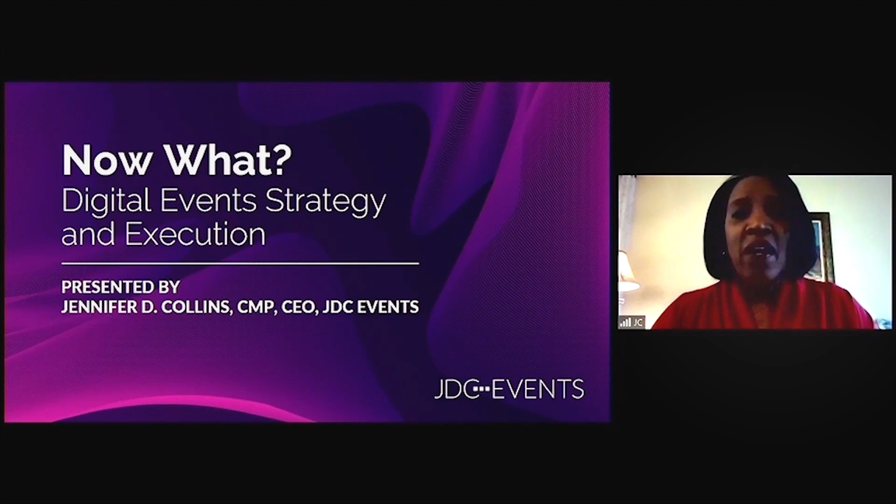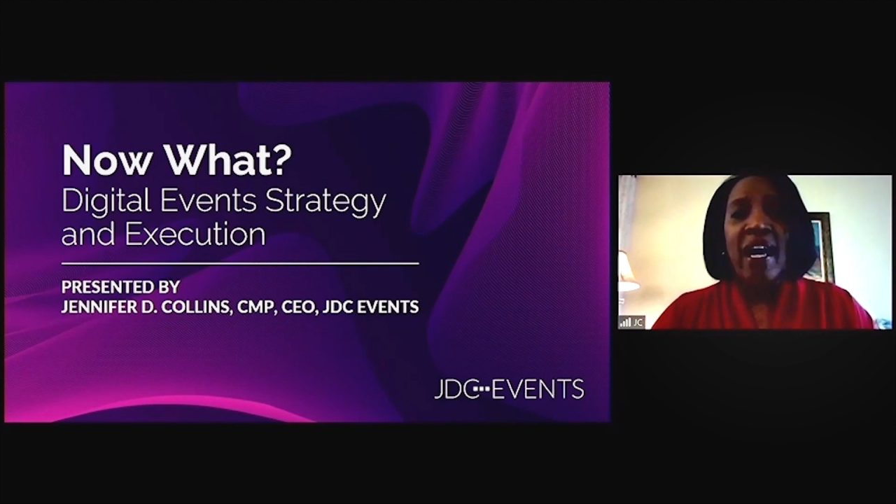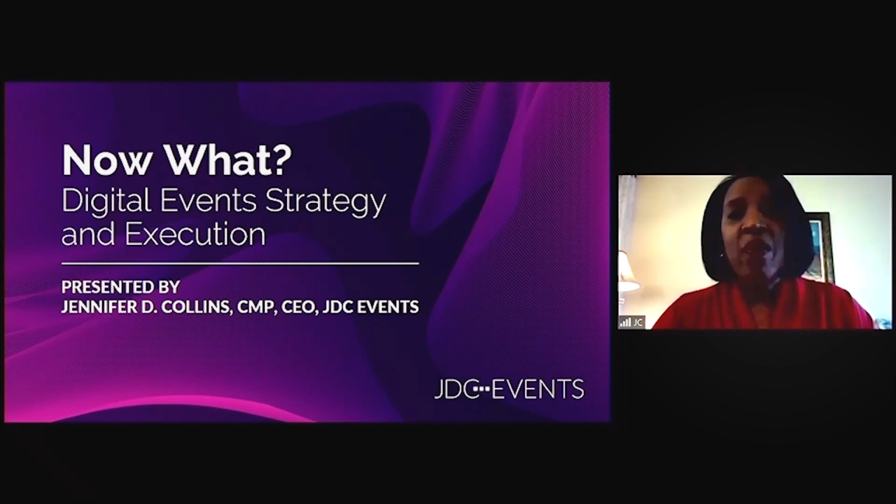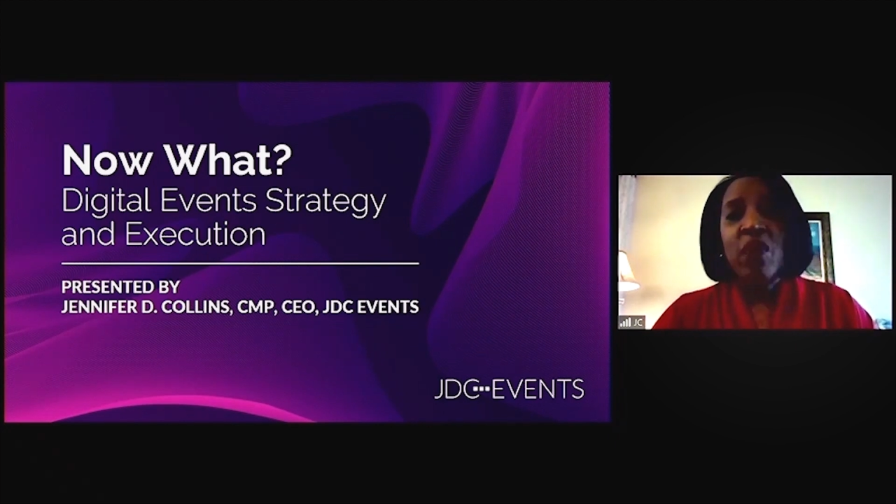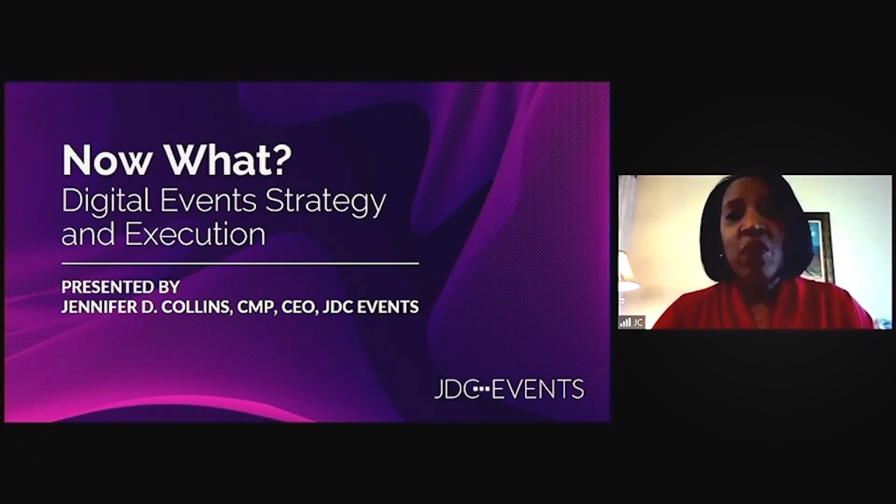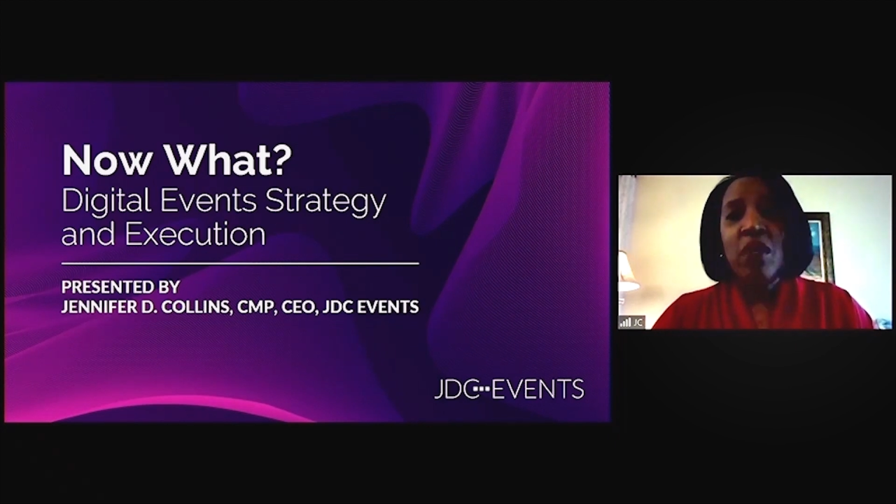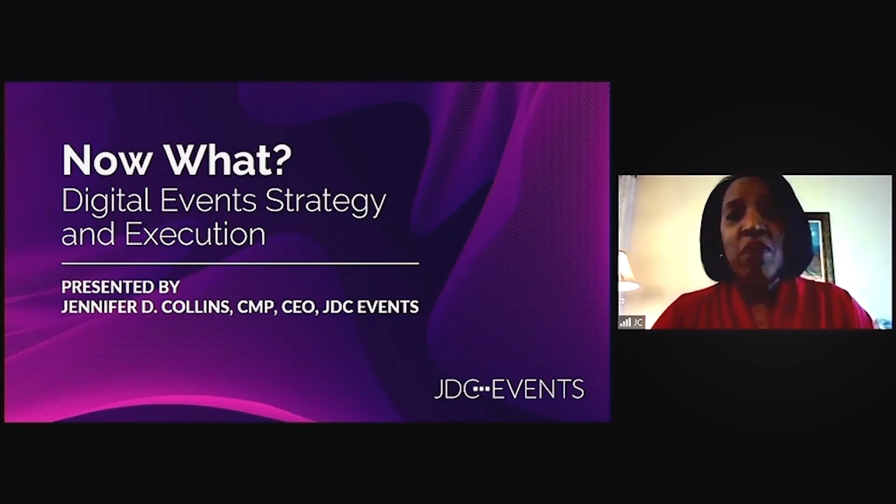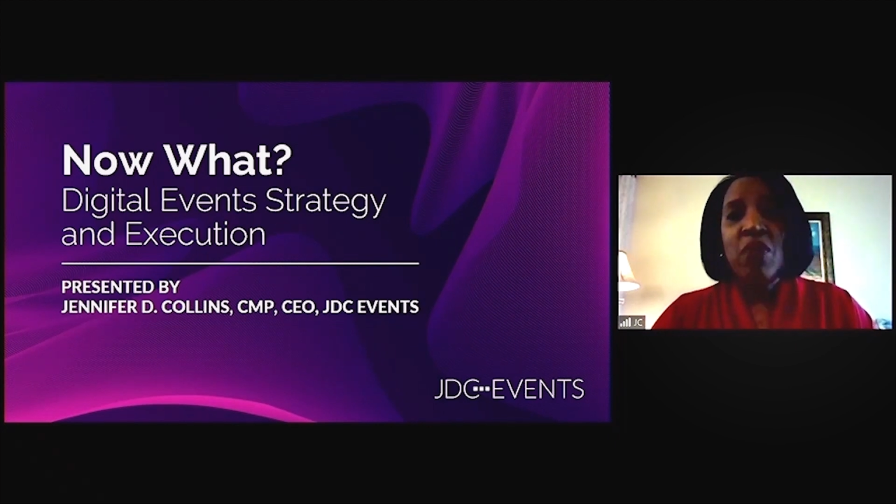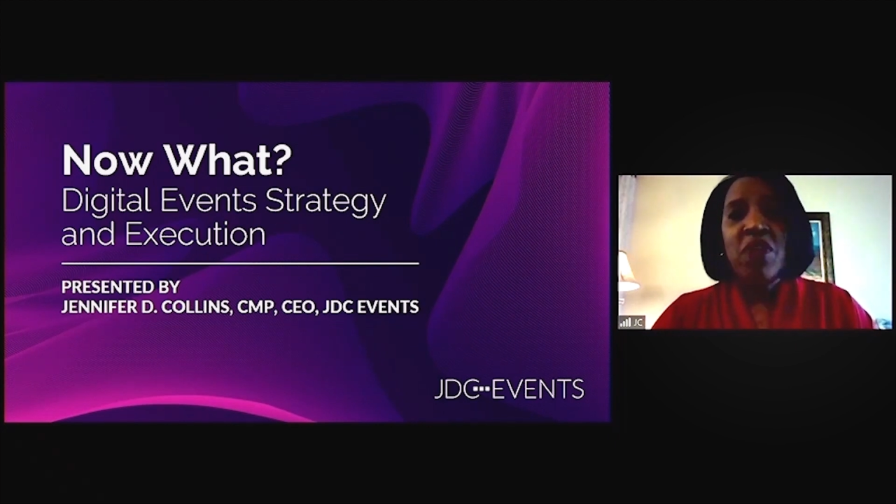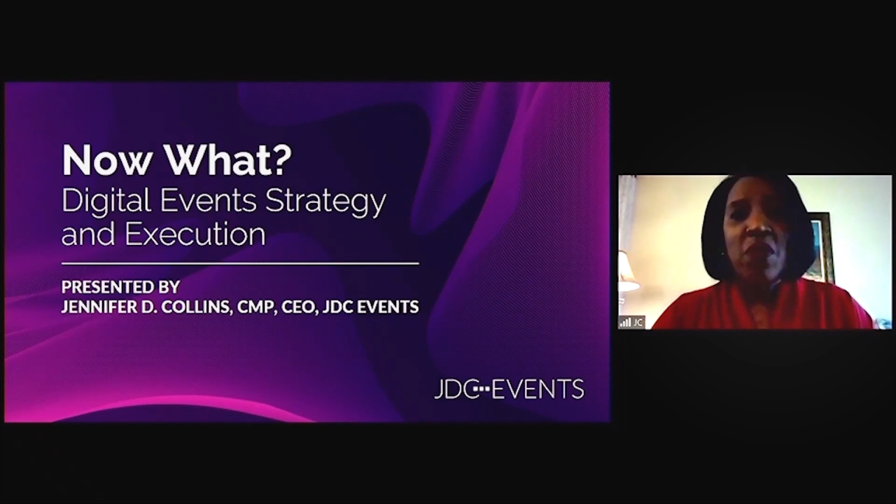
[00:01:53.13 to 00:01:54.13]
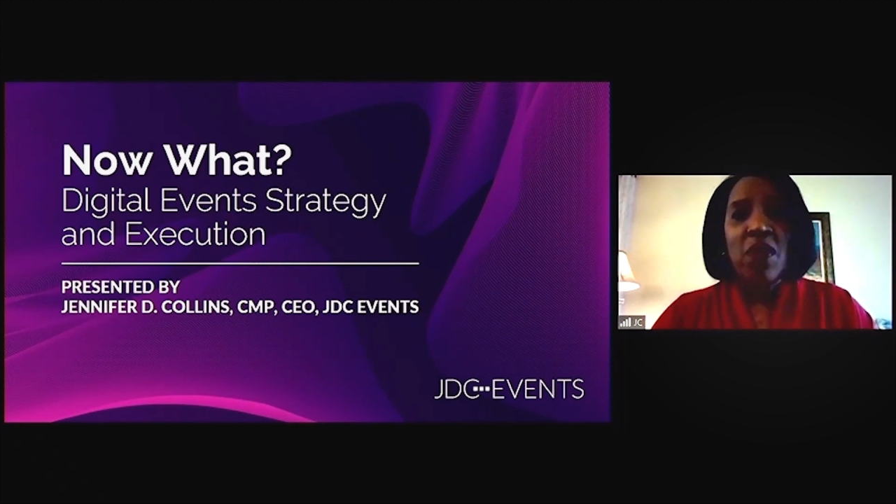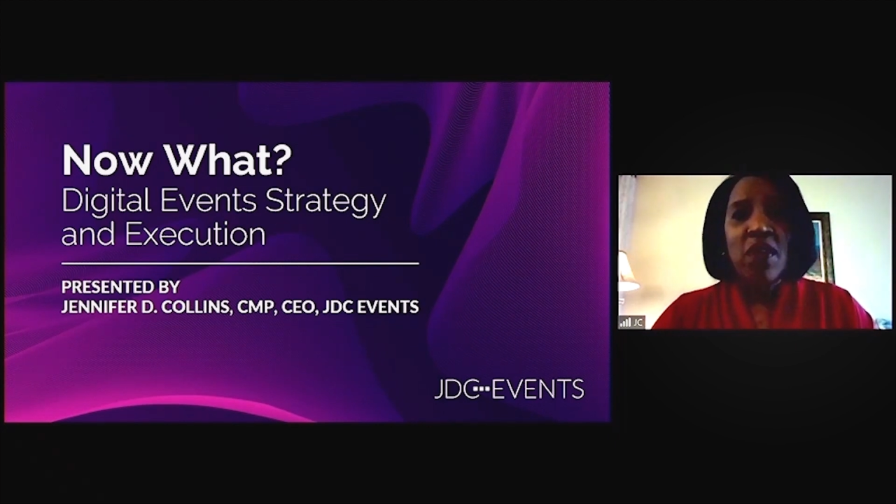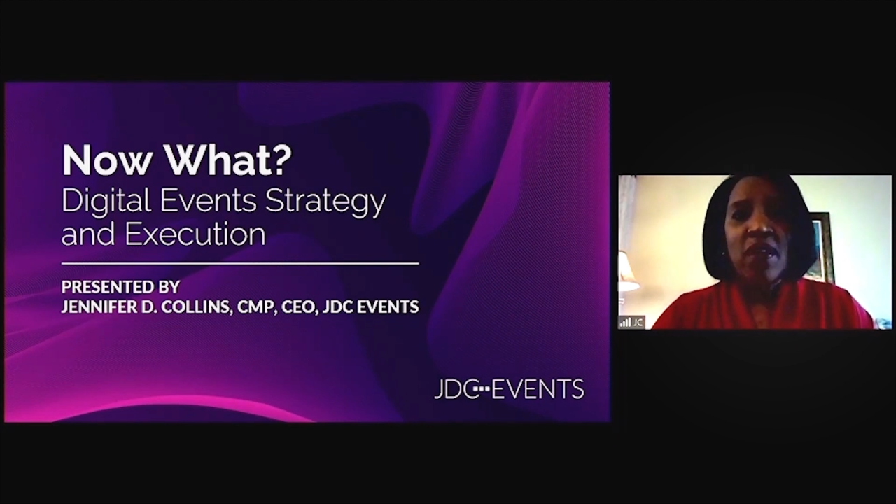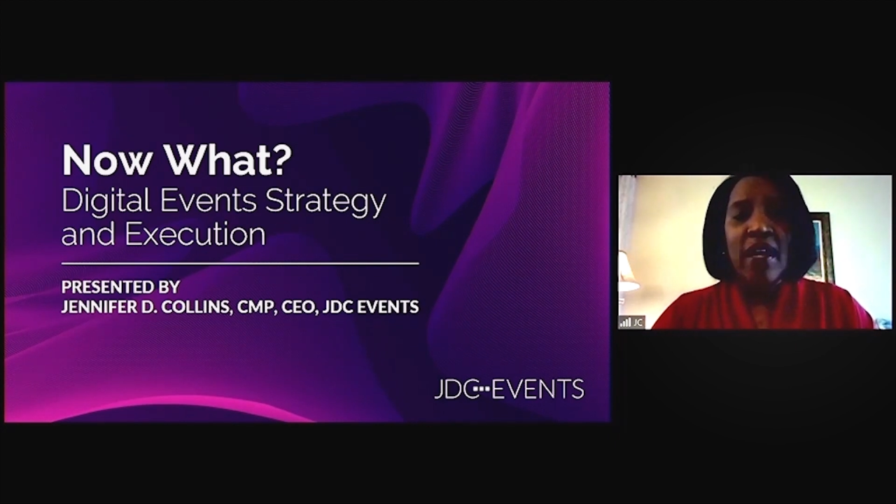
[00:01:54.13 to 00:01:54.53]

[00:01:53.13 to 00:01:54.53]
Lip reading: how can we move forward?